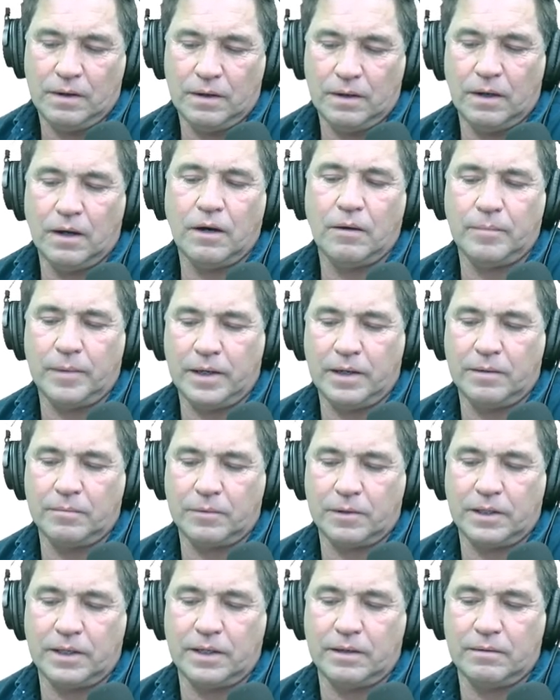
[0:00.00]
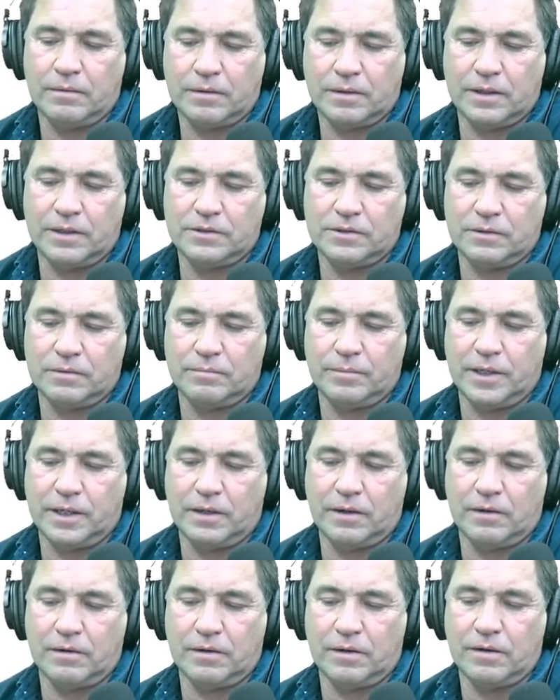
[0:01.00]
Oh man, I'm glad. Glad you're
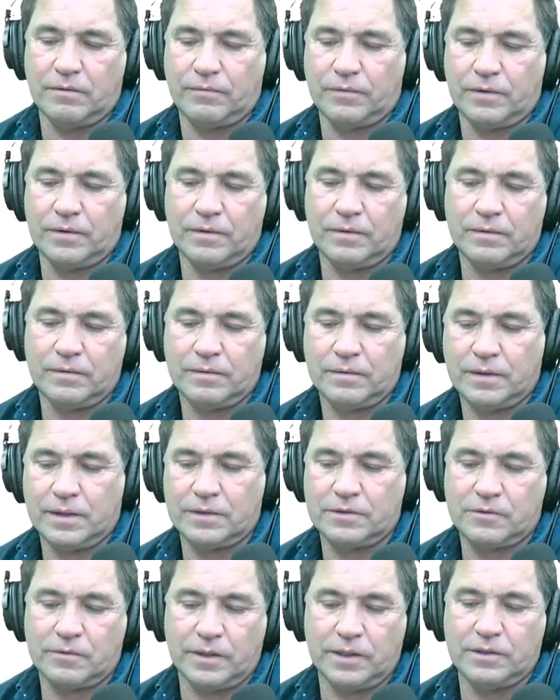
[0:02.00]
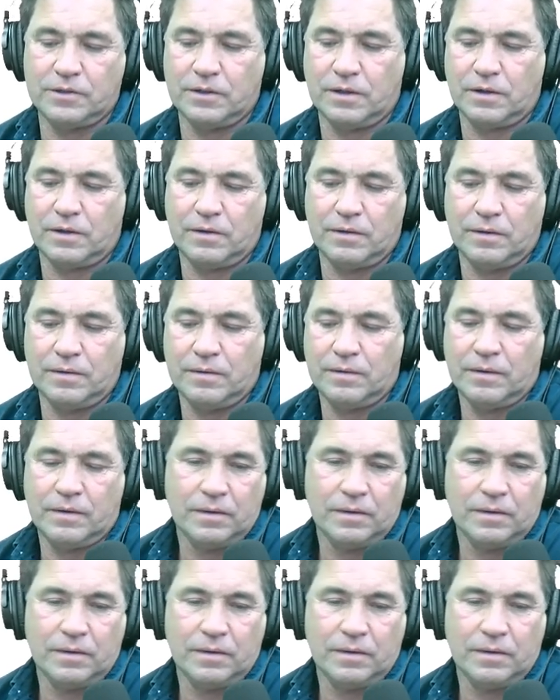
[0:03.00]
making an offer. That's great, Jonathan.